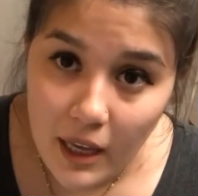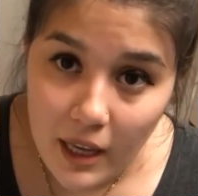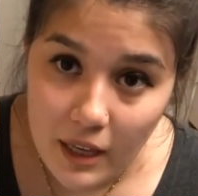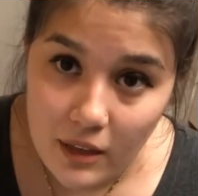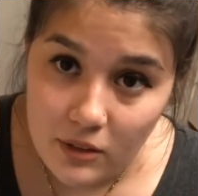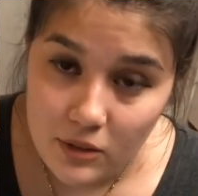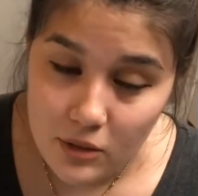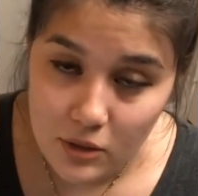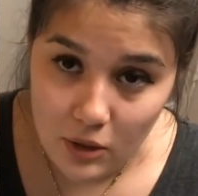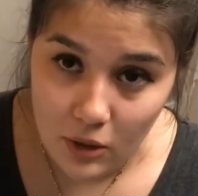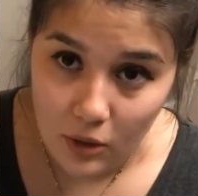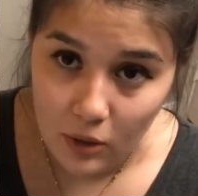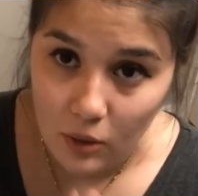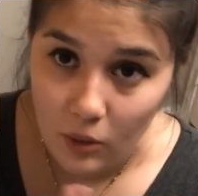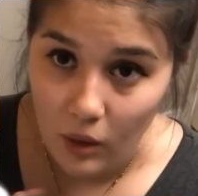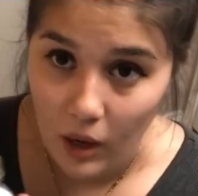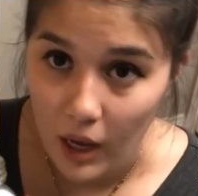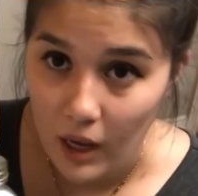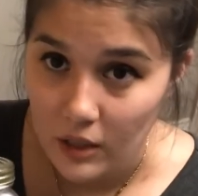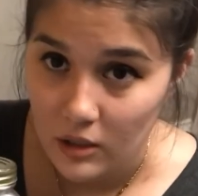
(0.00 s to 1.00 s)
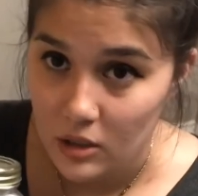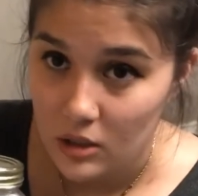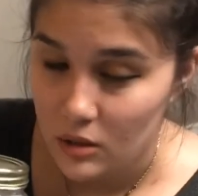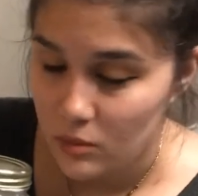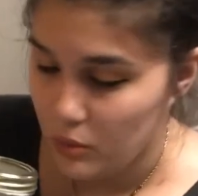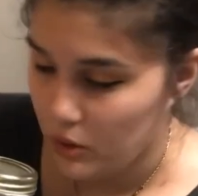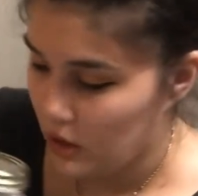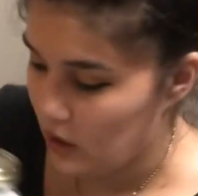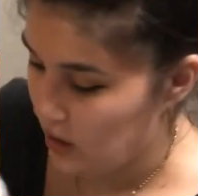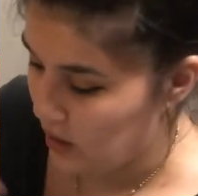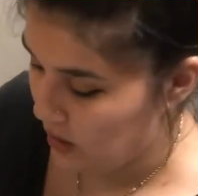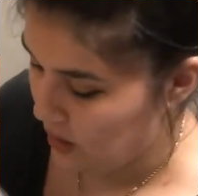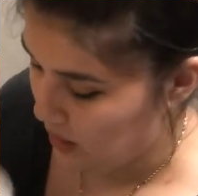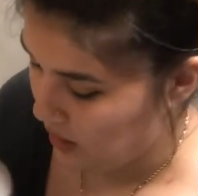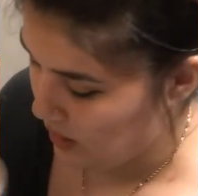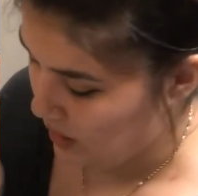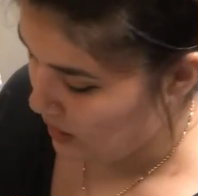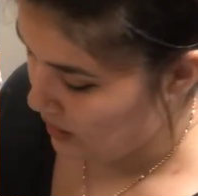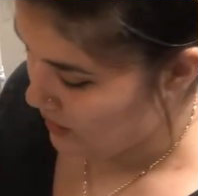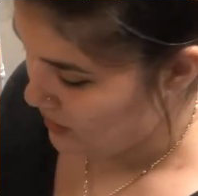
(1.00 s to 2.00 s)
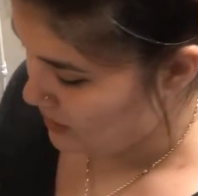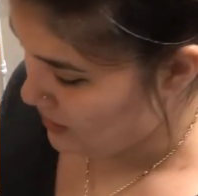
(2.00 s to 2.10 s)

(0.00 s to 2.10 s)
and so I just put it in this